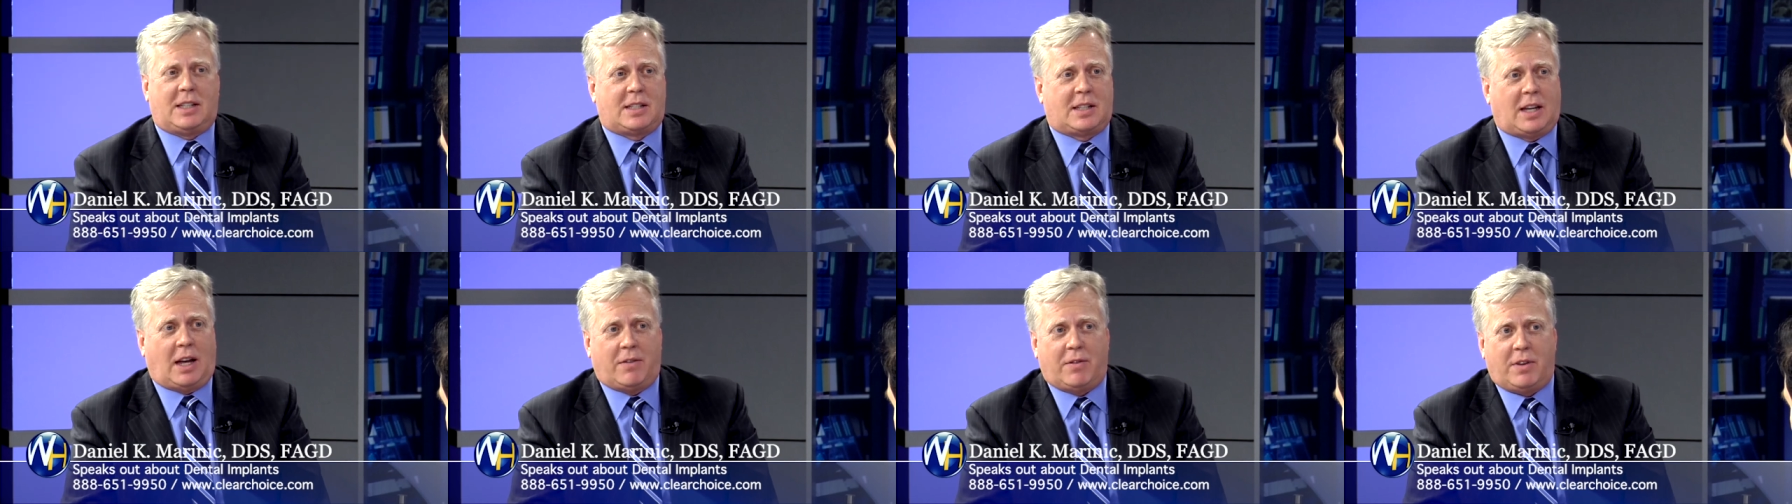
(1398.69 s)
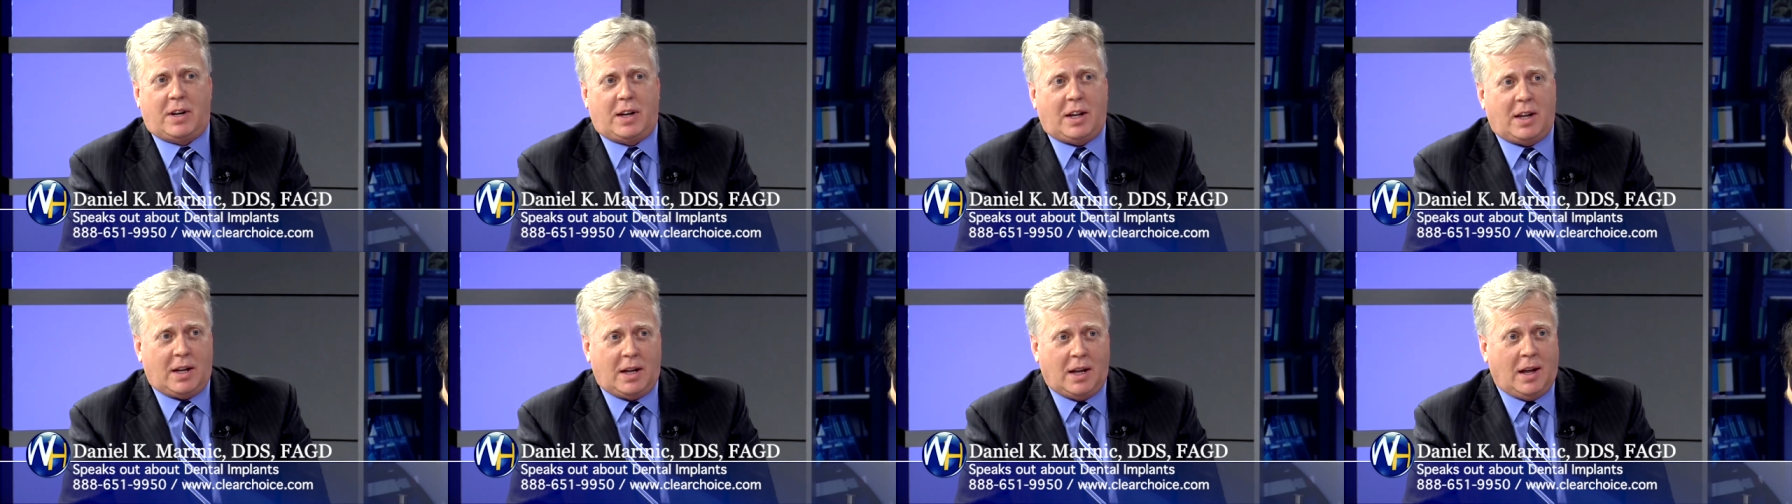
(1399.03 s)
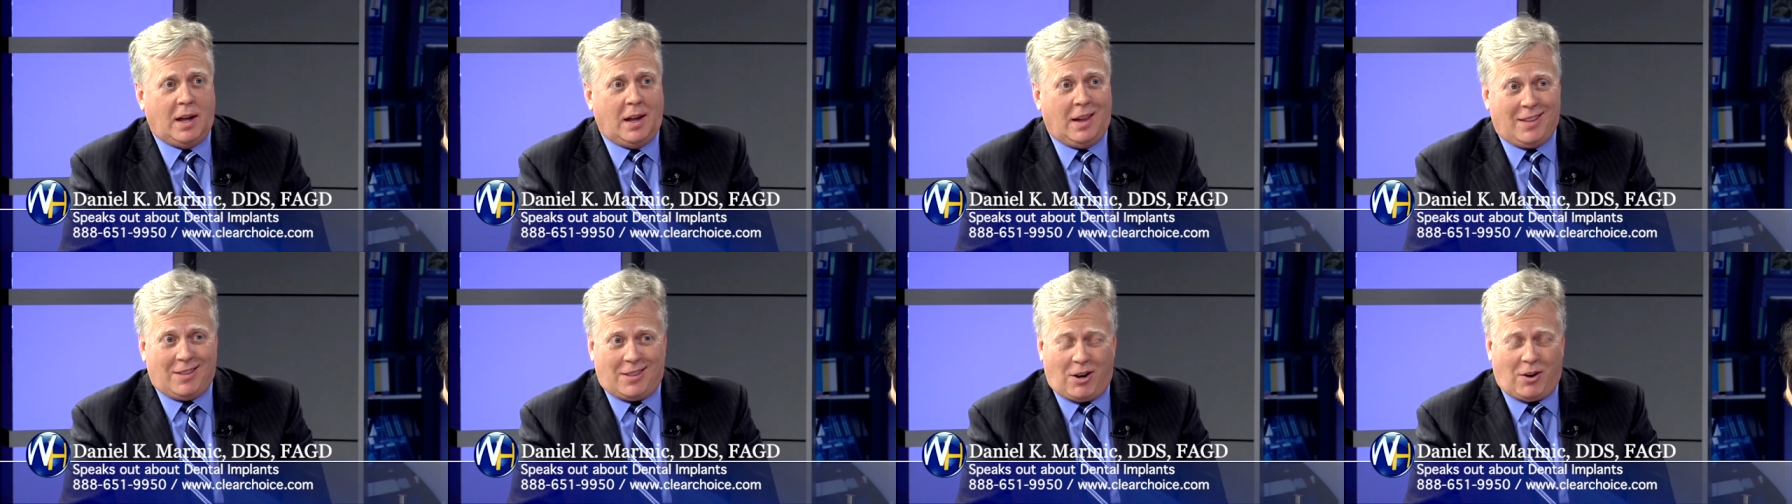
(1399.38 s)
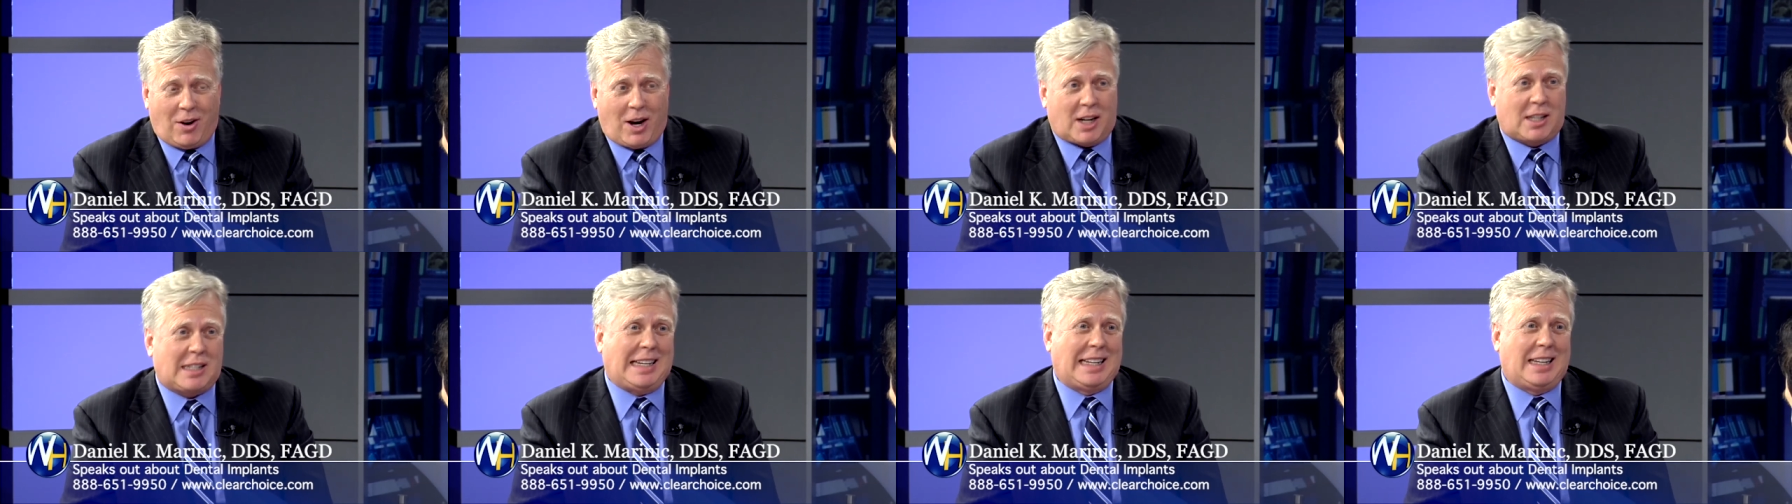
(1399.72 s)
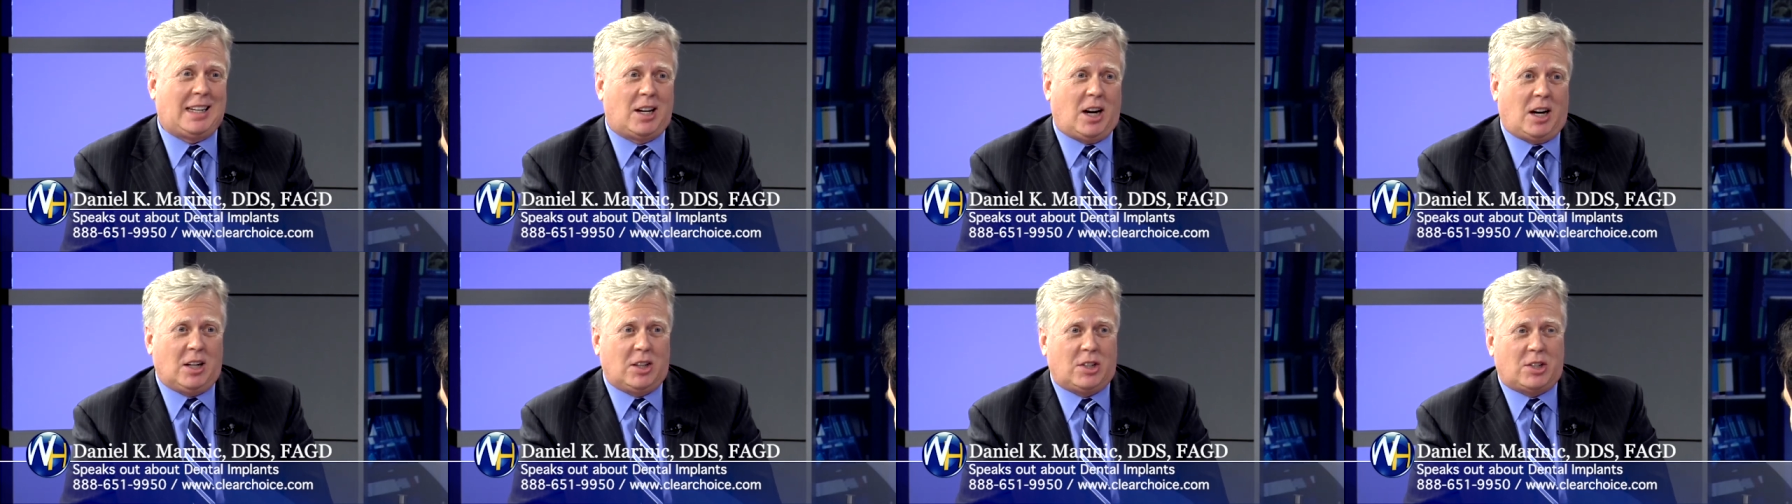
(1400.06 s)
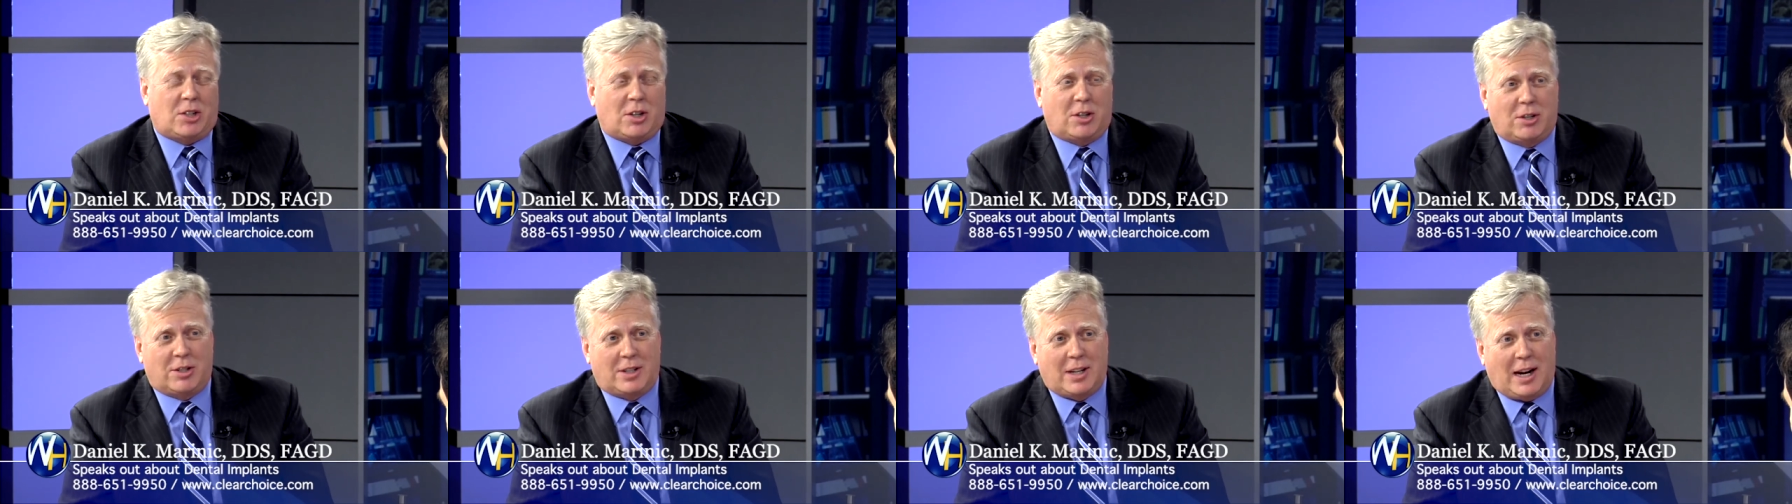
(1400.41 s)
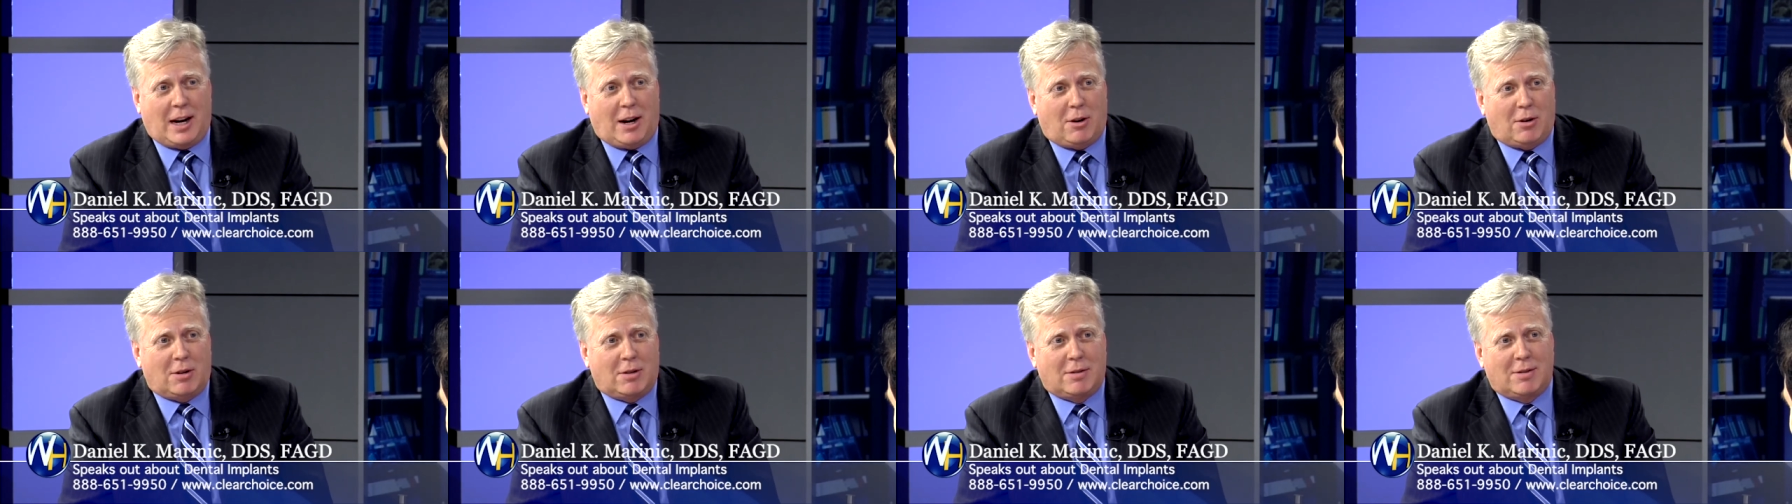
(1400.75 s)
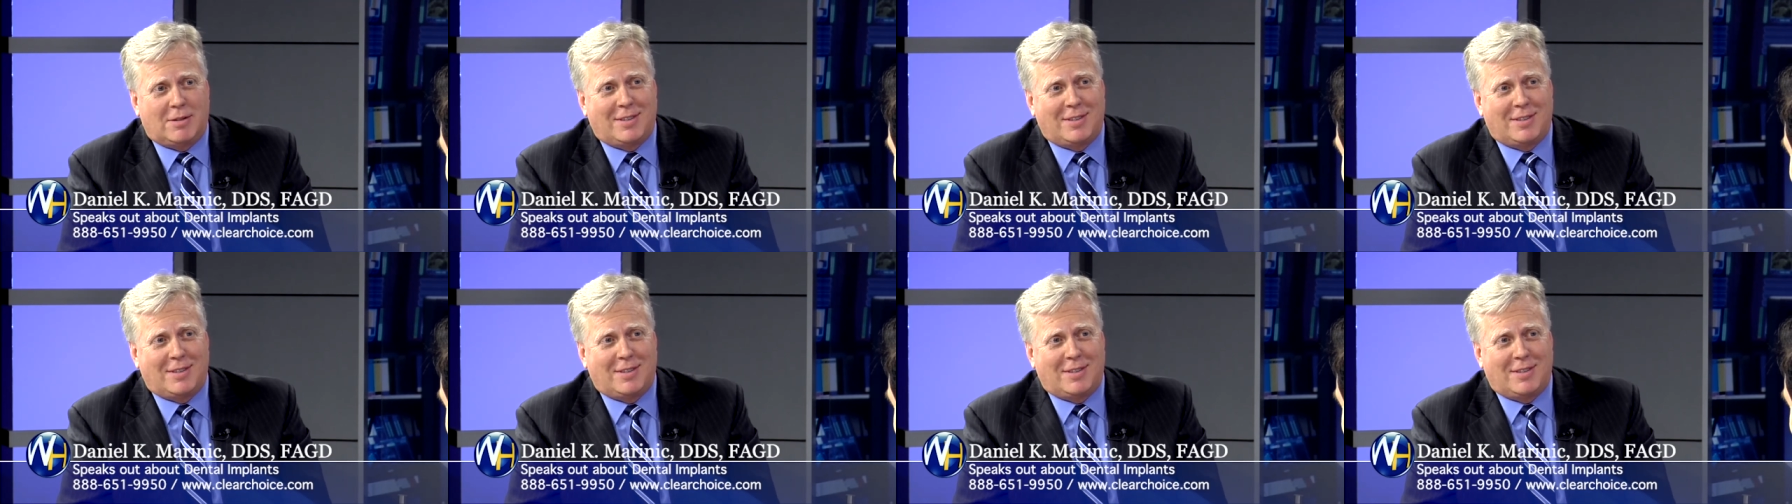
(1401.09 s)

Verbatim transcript: 70, they're actually youngsters now.